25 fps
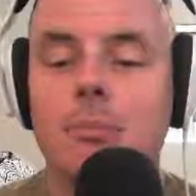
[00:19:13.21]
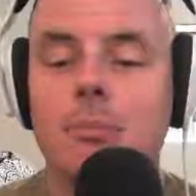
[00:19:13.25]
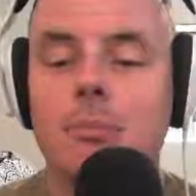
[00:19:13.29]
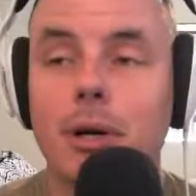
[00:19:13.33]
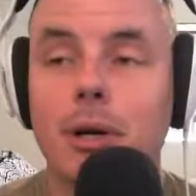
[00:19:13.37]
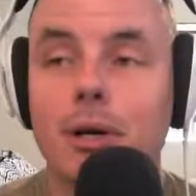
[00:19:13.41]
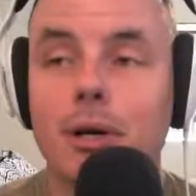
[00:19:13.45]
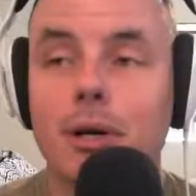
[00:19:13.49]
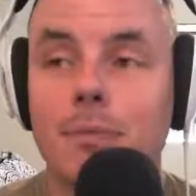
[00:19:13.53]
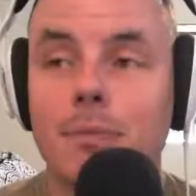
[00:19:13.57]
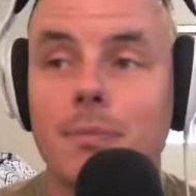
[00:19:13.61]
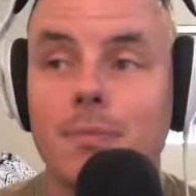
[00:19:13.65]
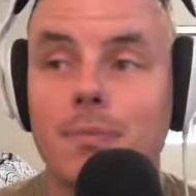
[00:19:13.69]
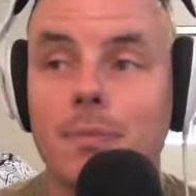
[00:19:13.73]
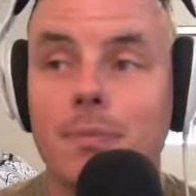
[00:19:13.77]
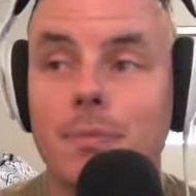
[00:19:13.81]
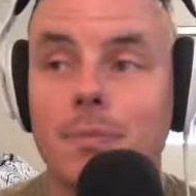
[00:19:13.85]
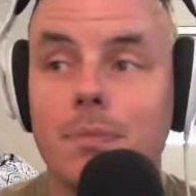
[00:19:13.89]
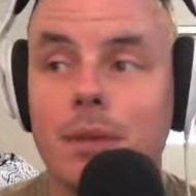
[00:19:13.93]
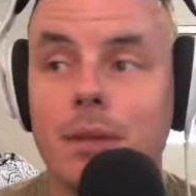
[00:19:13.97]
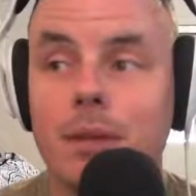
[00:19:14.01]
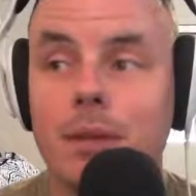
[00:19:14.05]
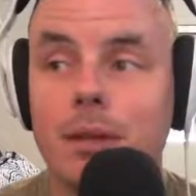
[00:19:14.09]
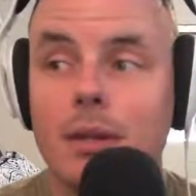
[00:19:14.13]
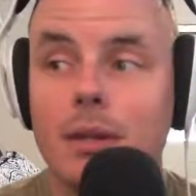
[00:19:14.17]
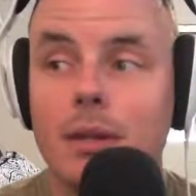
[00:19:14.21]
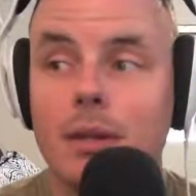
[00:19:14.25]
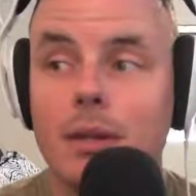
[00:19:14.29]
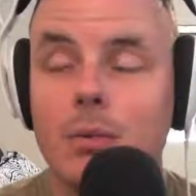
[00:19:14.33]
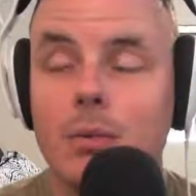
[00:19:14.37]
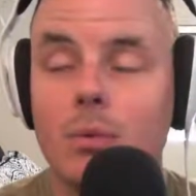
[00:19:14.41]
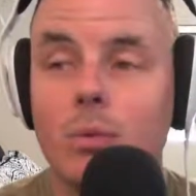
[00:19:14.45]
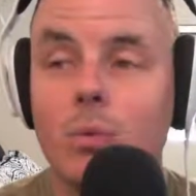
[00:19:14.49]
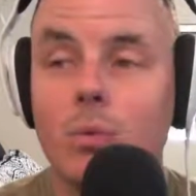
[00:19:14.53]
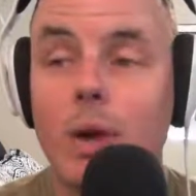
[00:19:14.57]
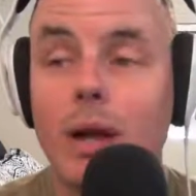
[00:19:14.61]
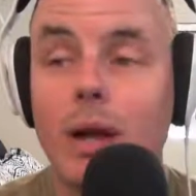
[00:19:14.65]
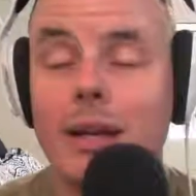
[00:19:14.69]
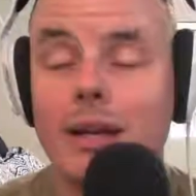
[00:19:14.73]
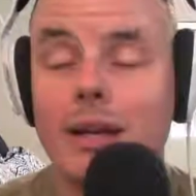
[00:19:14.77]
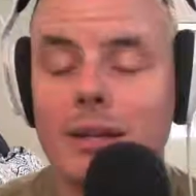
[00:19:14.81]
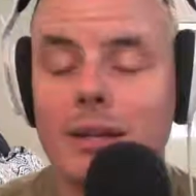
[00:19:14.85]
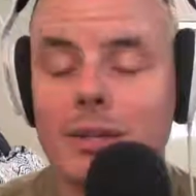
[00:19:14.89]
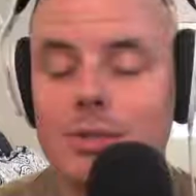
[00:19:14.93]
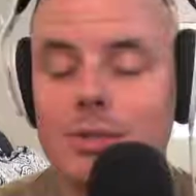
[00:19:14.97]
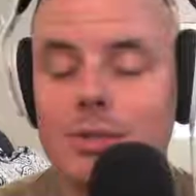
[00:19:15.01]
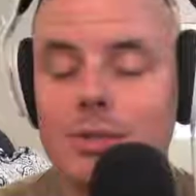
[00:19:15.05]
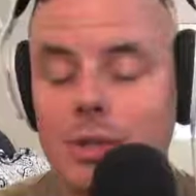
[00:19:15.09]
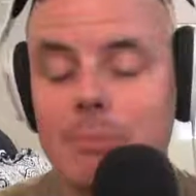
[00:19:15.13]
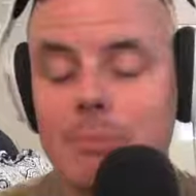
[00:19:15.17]
But
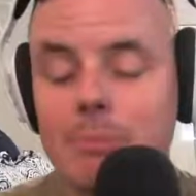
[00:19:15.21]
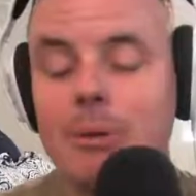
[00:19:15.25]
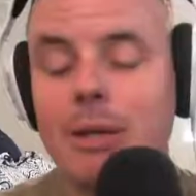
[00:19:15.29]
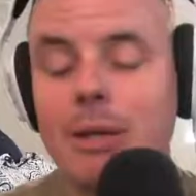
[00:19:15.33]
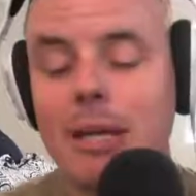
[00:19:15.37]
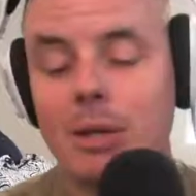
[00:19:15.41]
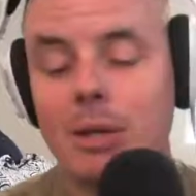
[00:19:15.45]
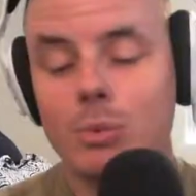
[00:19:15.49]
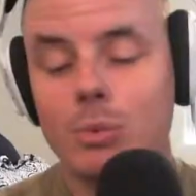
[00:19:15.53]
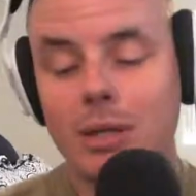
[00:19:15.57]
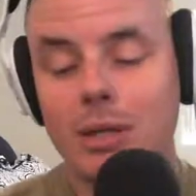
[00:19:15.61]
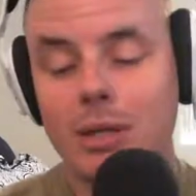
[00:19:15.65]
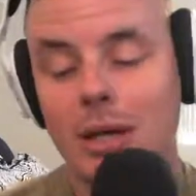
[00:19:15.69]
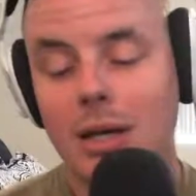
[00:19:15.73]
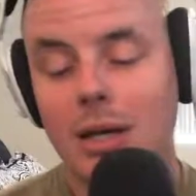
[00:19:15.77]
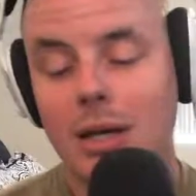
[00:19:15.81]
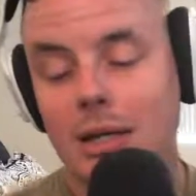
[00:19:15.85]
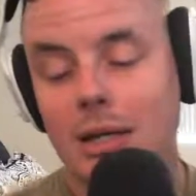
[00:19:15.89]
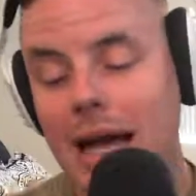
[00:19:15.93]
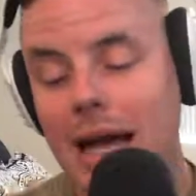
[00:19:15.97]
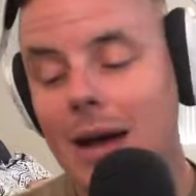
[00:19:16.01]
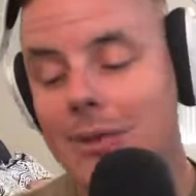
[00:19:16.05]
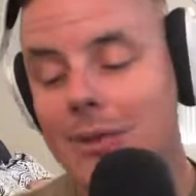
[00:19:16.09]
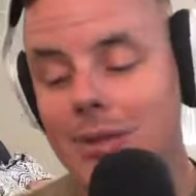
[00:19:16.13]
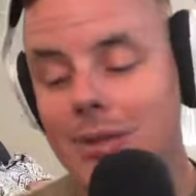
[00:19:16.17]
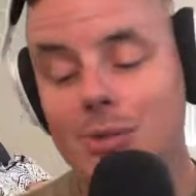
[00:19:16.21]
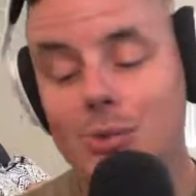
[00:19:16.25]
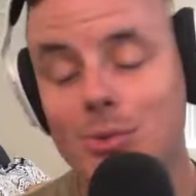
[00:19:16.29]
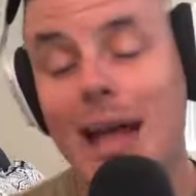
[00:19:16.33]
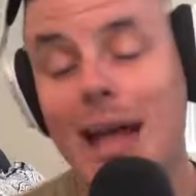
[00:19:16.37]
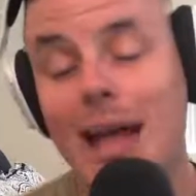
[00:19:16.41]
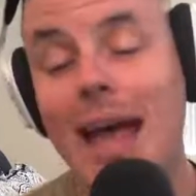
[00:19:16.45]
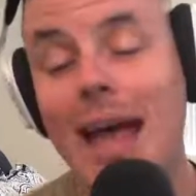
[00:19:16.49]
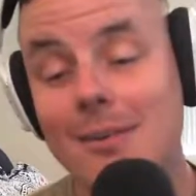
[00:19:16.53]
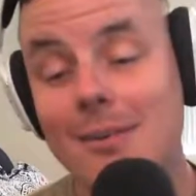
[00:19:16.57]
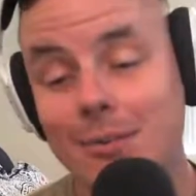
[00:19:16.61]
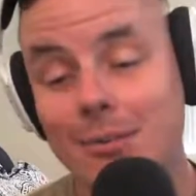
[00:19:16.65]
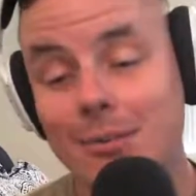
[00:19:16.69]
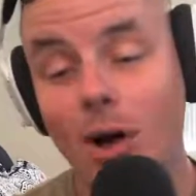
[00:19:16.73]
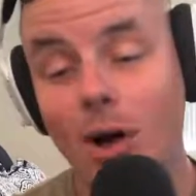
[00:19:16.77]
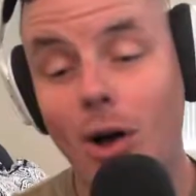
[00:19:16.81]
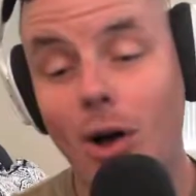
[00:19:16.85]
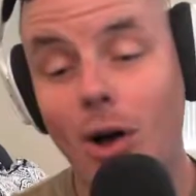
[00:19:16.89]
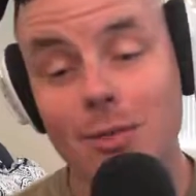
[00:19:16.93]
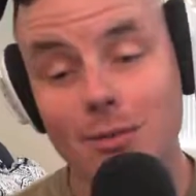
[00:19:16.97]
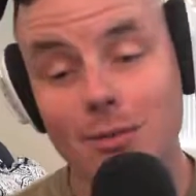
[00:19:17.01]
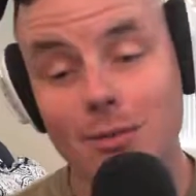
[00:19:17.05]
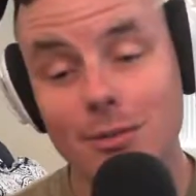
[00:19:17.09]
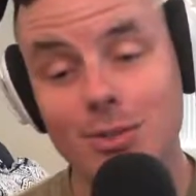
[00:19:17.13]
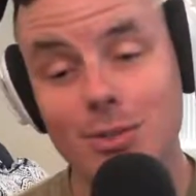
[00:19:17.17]
but it would allow you to have
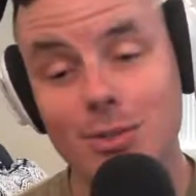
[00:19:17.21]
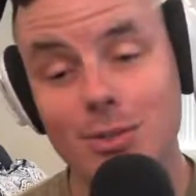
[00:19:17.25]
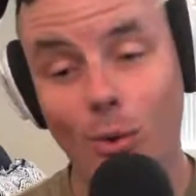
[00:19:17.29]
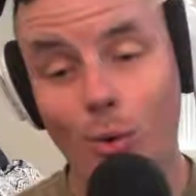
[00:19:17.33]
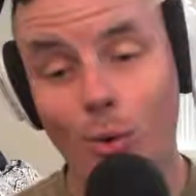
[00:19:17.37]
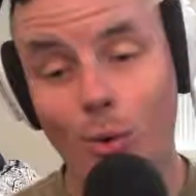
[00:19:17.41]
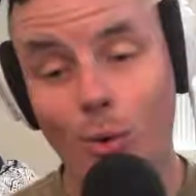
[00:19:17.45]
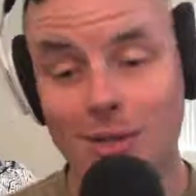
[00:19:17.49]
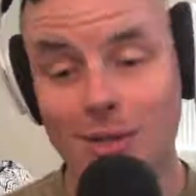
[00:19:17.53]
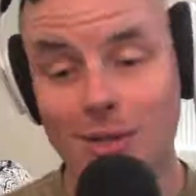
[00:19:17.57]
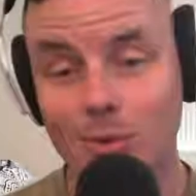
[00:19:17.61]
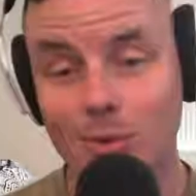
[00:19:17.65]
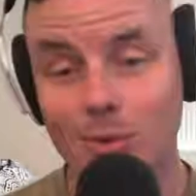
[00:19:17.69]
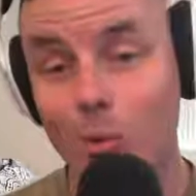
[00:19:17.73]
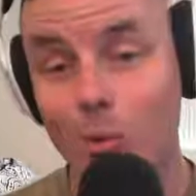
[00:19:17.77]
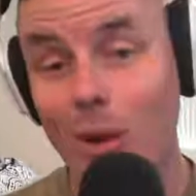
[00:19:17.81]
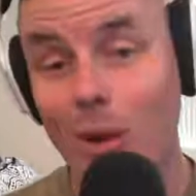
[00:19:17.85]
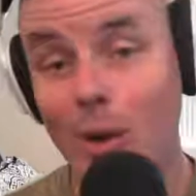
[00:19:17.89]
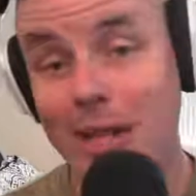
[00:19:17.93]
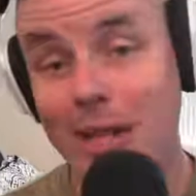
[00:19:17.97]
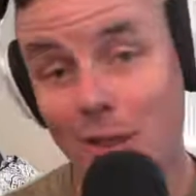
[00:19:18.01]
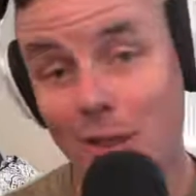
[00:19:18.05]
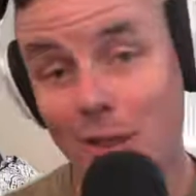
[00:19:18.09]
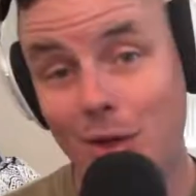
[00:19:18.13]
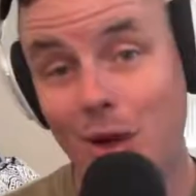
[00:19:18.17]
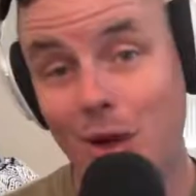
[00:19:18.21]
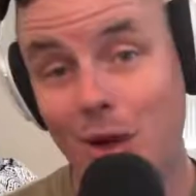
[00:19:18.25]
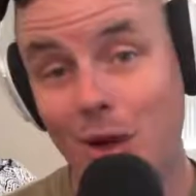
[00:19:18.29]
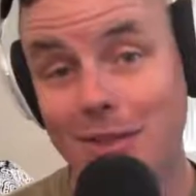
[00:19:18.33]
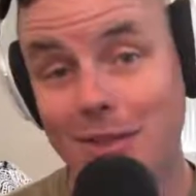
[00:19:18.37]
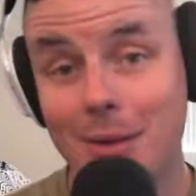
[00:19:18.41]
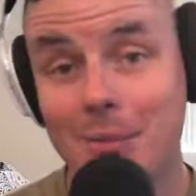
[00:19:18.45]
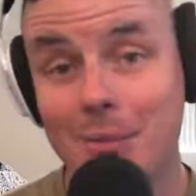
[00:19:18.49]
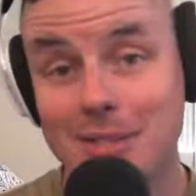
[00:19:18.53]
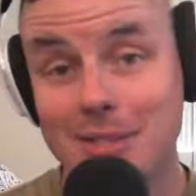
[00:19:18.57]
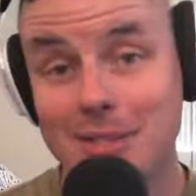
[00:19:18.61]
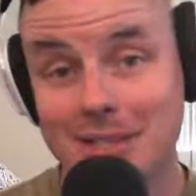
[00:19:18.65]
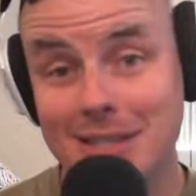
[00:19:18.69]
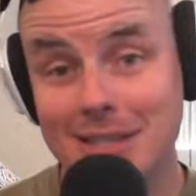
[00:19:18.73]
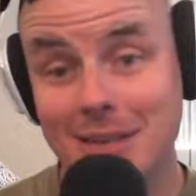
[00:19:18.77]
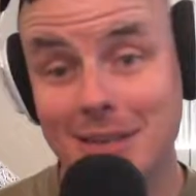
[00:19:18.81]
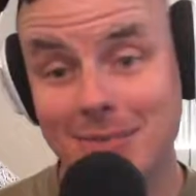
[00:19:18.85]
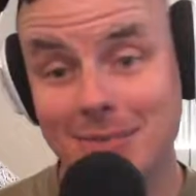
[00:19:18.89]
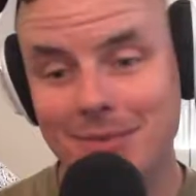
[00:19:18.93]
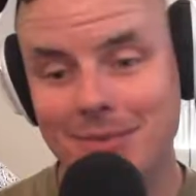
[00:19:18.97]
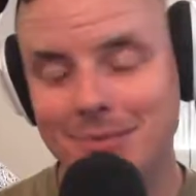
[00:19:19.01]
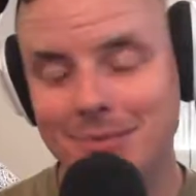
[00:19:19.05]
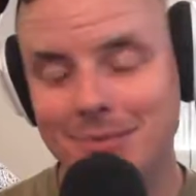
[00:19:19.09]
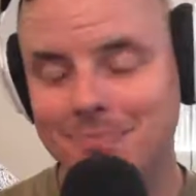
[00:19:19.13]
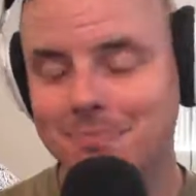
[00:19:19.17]
all of the torques when it thought that was
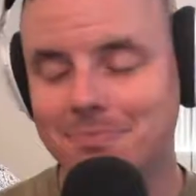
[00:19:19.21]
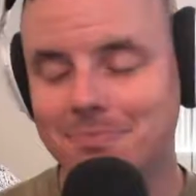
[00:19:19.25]
safe,